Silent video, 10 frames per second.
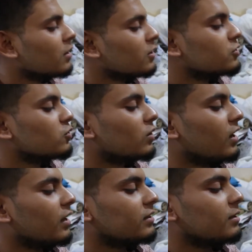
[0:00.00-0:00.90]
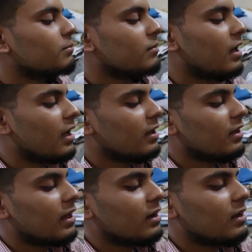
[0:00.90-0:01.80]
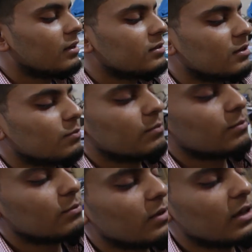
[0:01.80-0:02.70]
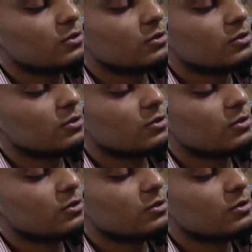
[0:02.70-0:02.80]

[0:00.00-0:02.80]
used to collect them. I and I some I